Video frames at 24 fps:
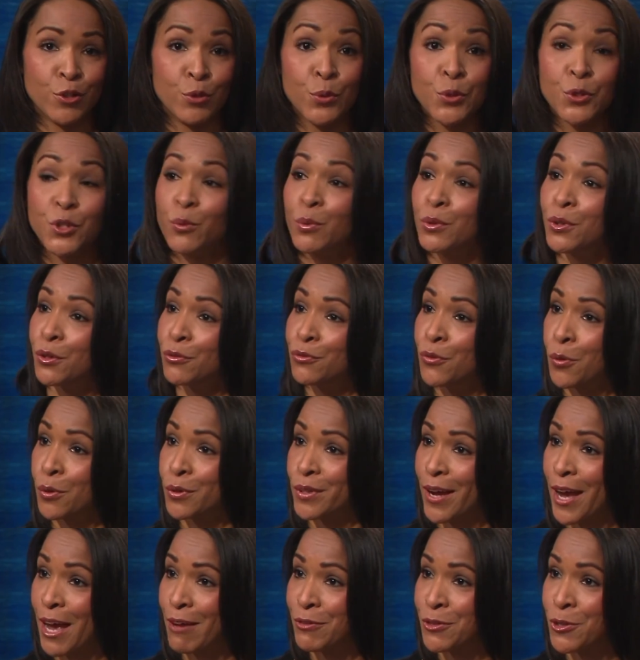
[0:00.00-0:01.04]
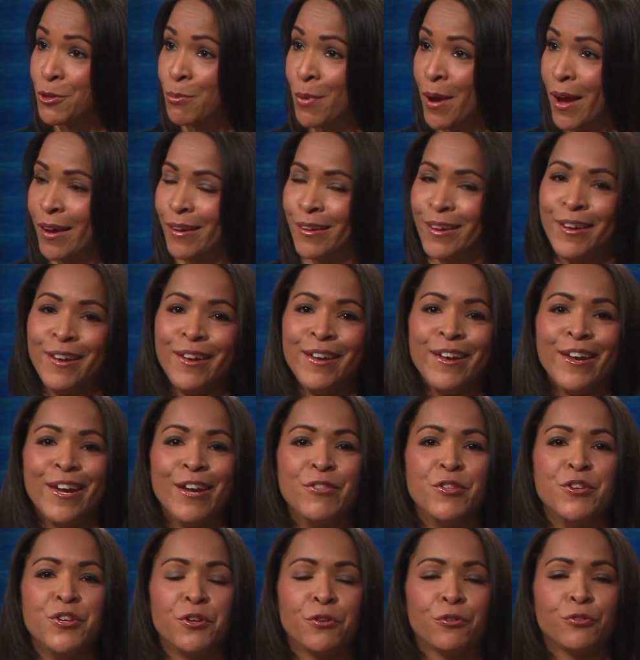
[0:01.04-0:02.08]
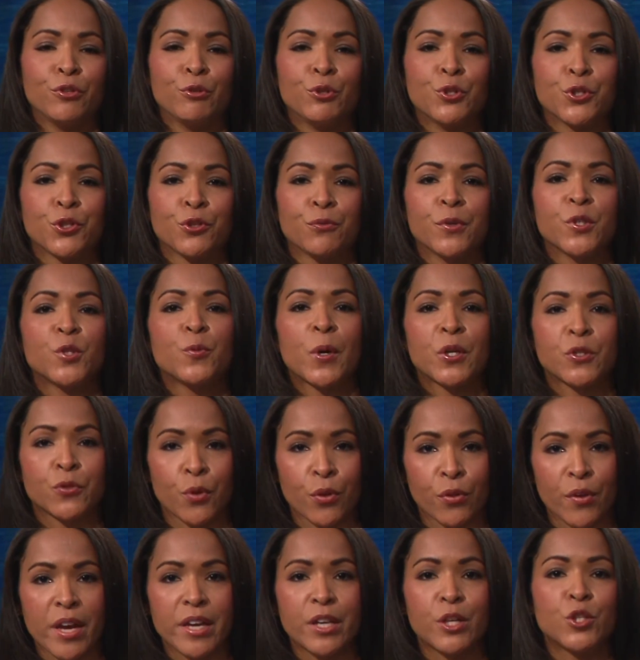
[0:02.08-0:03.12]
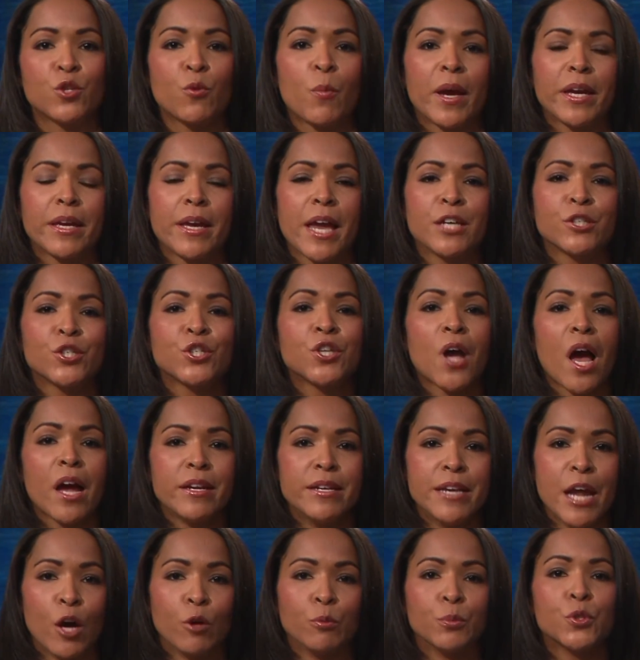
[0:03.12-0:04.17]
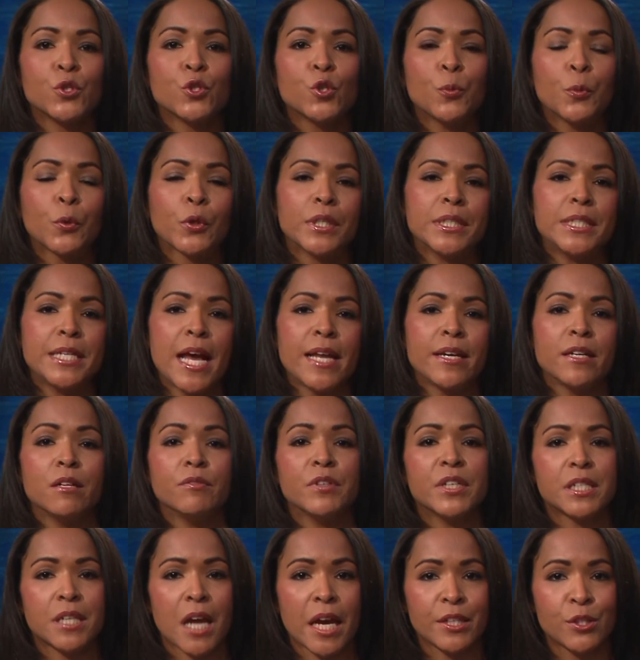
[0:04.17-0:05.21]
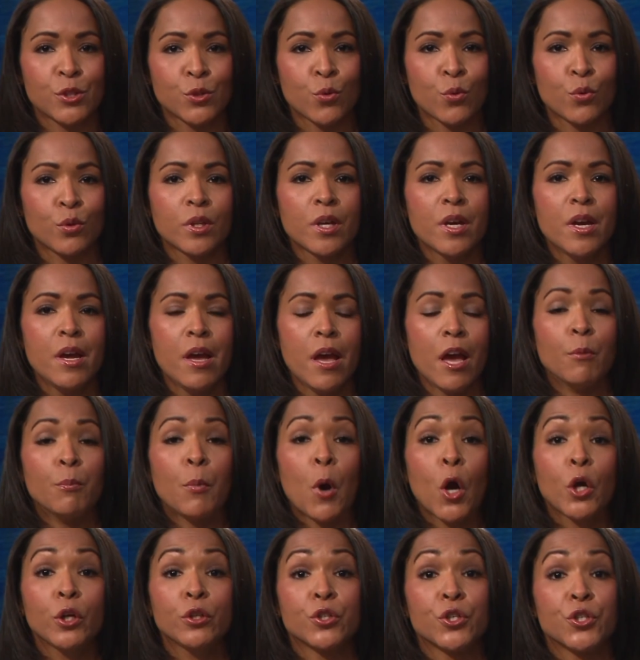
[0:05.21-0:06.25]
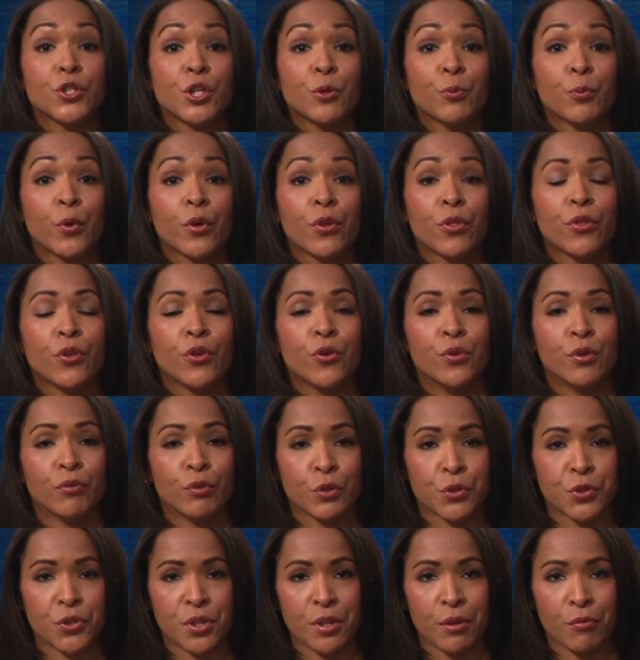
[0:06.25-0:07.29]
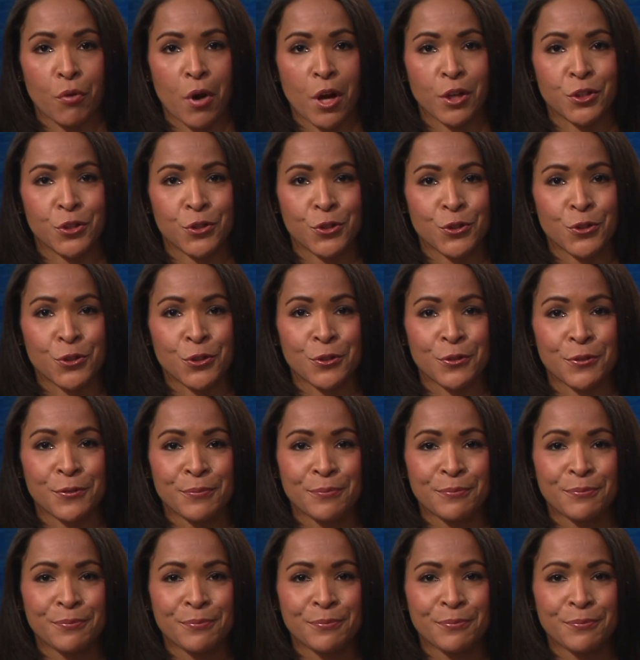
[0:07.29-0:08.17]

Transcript: News. So we'll look forward to having you back you. in the near future. A special thank you to my guest, Shaun Nelm, Superintendent of East High School, in partnership with the University of Rochester.